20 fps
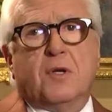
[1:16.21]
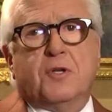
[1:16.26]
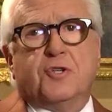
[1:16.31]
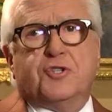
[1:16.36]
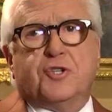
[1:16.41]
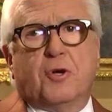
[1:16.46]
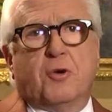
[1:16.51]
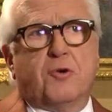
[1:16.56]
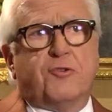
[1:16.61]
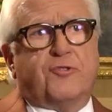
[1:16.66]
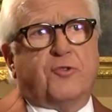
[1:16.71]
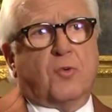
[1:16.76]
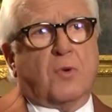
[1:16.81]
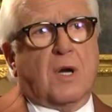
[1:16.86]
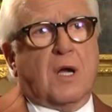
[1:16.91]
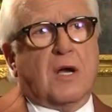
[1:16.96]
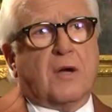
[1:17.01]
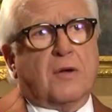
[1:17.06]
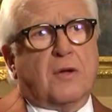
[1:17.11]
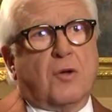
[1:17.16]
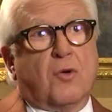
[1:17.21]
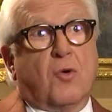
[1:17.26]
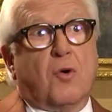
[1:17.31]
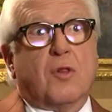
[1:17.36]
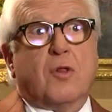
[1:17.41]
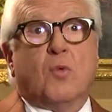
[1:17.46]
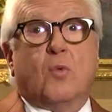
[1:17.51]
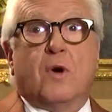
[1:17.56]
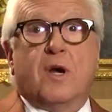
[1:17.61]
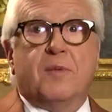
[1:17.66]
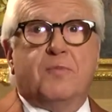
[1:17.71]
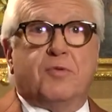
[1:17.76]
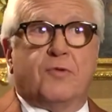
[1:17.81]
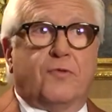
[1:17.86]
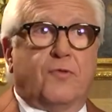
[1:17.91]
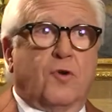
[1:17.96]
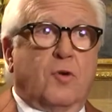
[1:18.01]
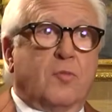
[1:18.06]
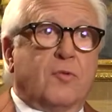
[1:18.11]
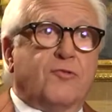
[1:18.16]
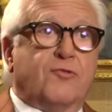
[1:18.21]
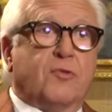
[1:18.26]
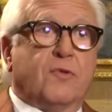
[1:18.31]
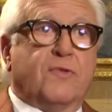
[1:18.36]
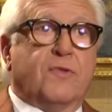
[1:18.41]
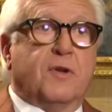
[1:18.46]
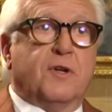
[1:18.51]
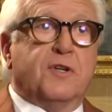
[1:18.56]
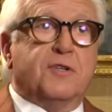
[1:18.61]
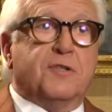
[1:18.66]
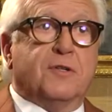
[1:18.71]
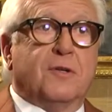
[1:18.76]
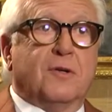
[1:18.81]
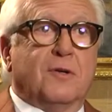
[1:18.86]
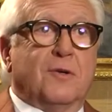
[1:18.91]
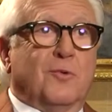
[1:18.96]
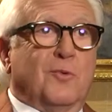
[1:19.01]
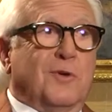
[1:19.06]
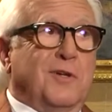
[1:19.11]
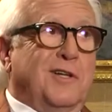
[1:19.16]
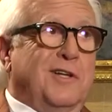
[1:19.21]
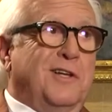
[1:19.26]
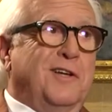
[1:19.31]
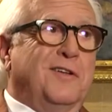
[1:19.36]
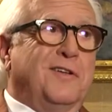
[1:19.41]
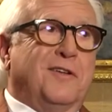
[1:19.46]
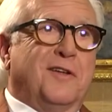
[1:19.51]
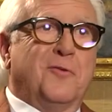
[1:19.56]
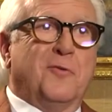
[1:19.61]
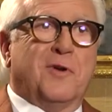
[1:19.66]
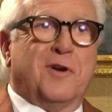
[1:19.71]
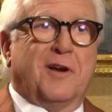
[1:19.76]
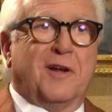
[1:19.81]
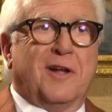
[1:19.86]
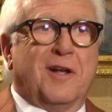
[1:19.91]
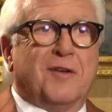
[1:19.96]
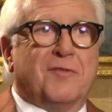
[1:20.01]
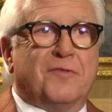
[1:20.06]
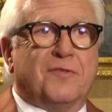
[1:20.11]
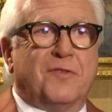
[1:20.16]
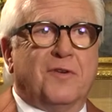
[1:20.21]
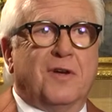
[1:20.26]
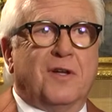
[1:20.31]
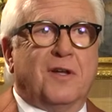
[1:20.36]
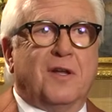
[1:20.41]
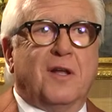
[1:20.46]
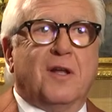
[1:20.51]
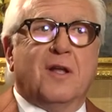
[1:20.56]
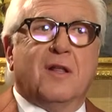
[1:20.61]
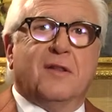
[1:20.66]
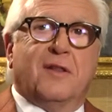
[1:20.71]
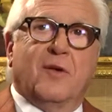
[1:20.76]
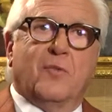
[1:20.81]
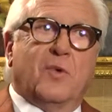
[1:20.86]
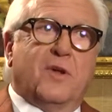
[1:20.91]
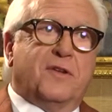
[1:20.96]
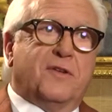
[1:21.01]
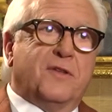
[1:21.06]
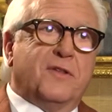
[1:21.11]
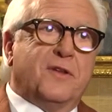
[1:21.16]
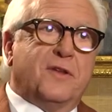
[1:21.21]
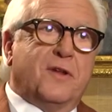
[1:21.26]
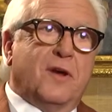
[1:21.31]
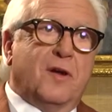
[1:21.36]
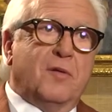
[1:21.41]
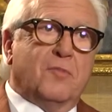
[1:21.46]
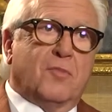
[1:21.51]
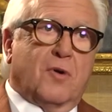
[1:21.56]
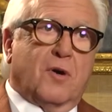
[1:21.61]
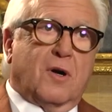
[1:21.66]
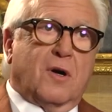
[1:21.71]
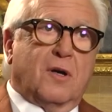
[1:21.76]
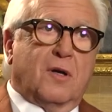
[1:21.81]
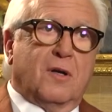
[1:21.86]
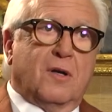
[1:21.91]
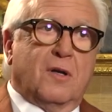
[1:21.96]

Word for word: shows were out and all the white performers were finished, well, hell, they wanted to have fun. They went to the Dunbar.